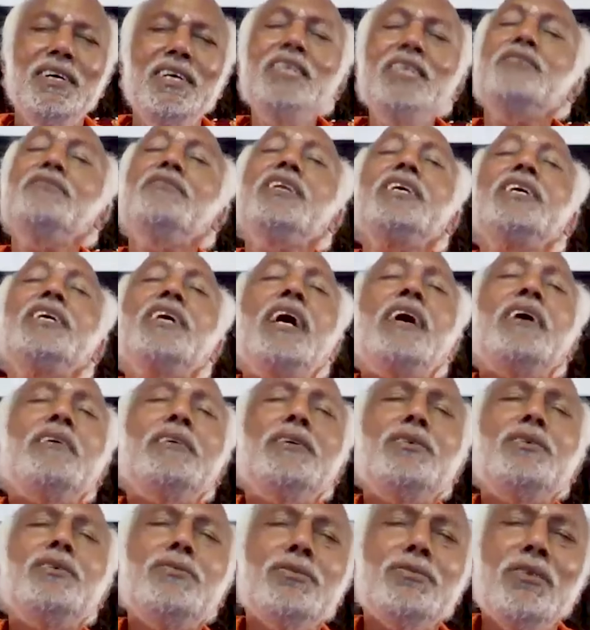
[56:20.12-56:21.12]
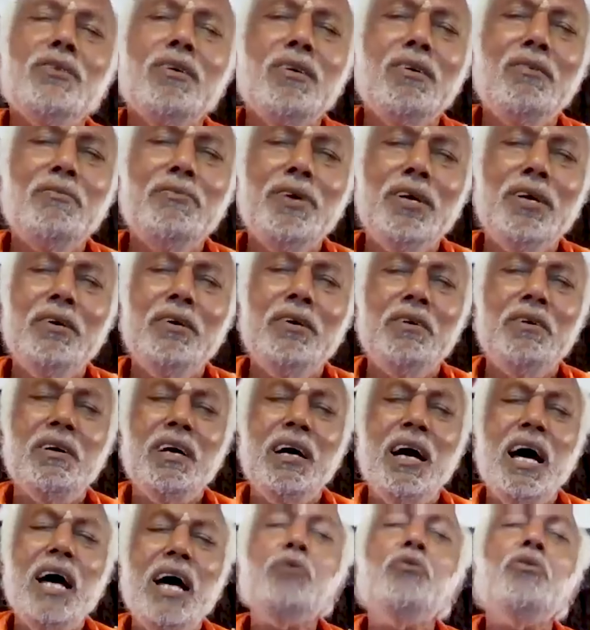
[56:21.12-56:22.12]
He is very,
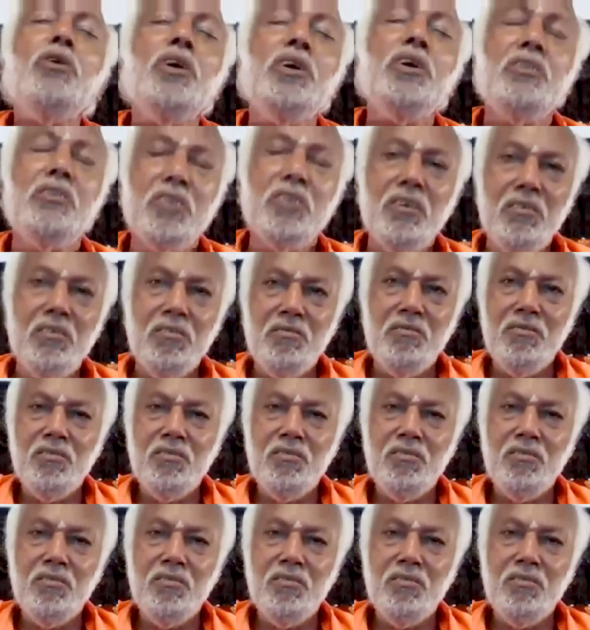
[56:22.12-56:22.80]
arrogant.